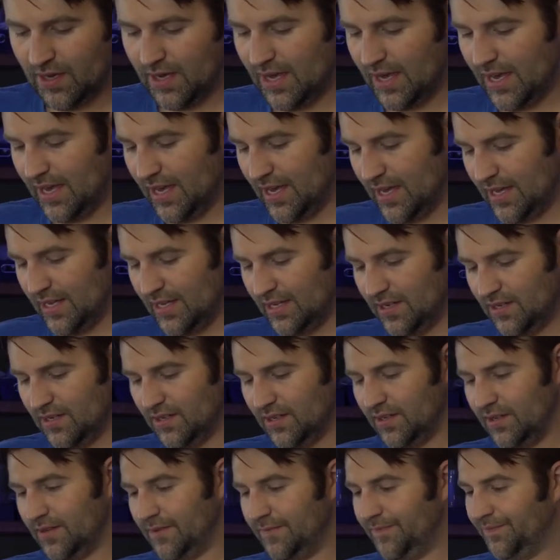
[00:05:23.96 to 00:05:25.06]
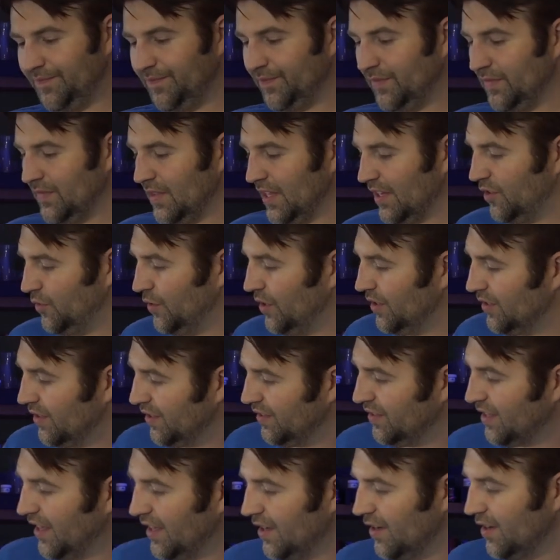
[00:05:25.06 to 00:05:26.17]
And next we got the
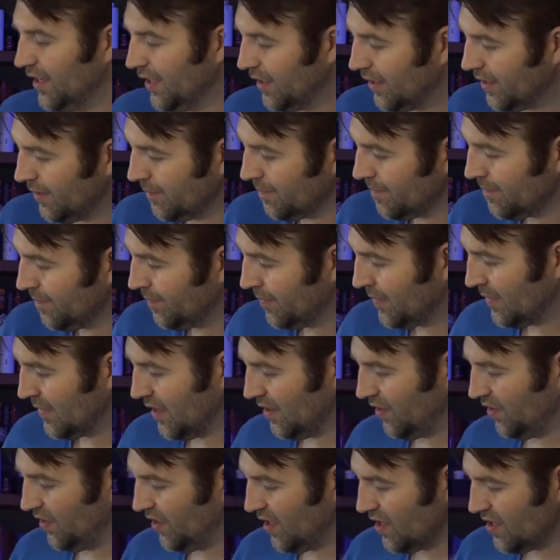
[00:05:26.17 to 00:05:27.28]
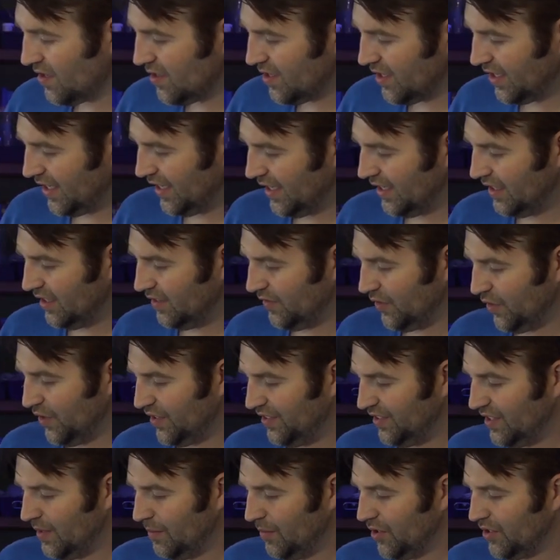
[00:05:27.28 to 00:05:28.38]
Psionic. Now the Psionic is very
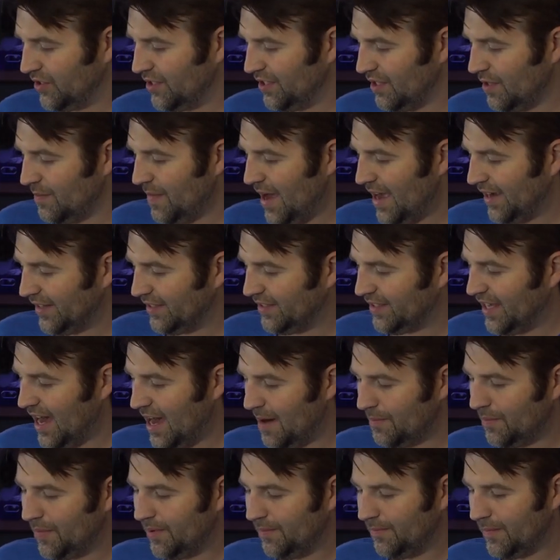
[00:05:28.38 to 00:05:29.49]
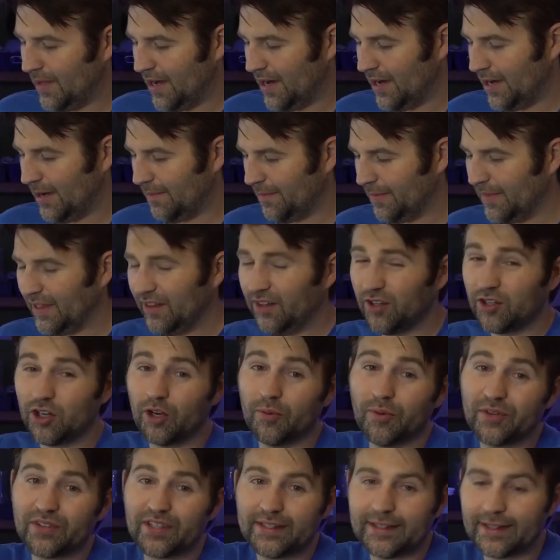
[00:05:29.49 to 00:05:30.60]
similar to the Max Cap. Um, they look
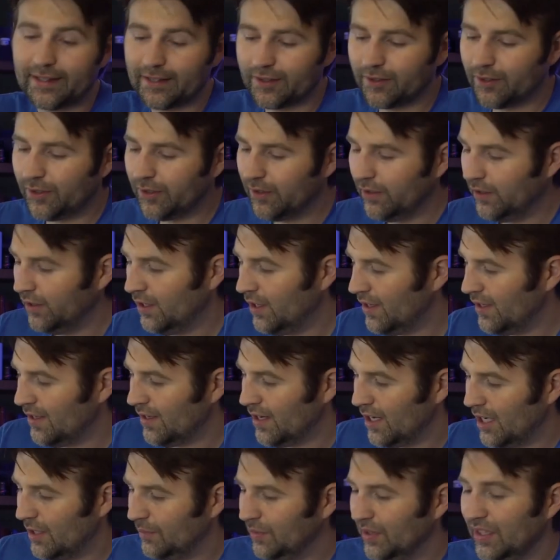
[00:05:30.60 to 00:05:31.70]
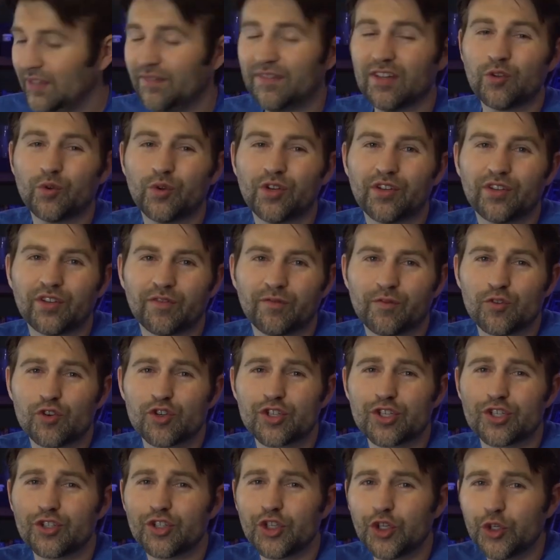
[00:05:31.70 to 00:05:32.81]
almost identical. I believe this one is a
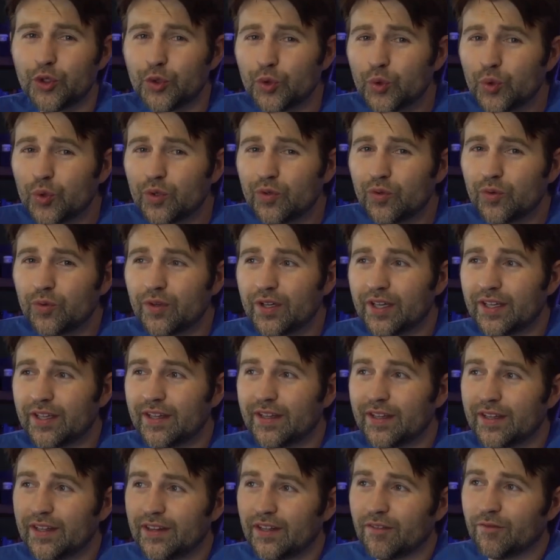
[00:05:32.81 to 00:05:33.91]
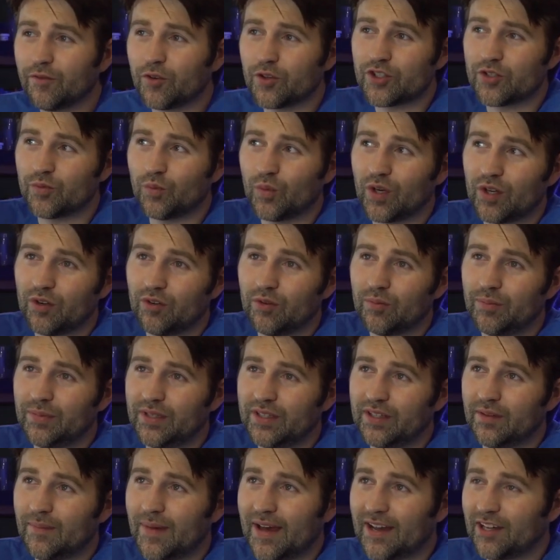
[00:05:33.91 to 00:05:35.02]
version 2 and the version 1 would be
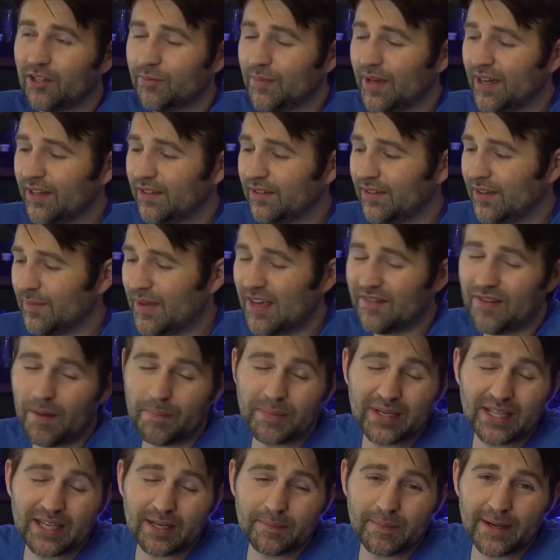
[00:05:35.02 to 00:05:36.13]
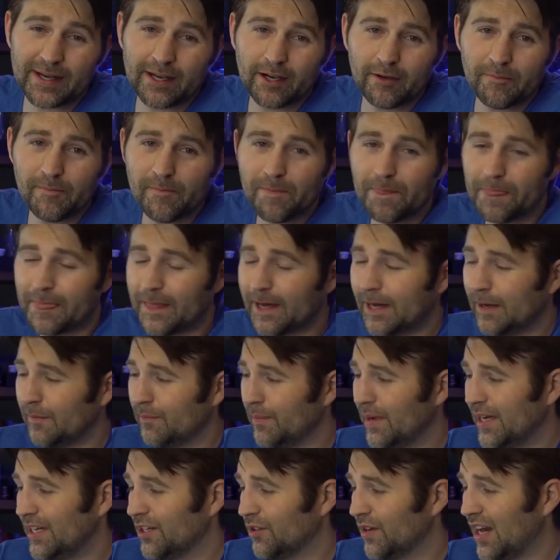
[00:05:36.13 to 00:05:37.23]
the Max Spec. They may have updated by now.
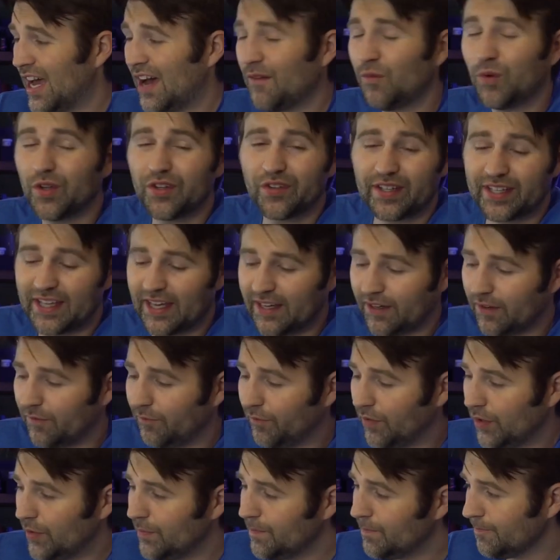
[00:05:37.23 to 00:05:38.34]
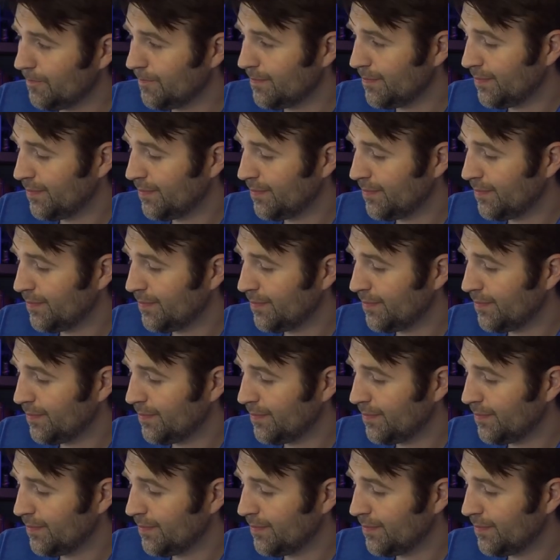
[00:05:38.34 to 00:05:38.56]
Um, I don't have one so I can't confirm.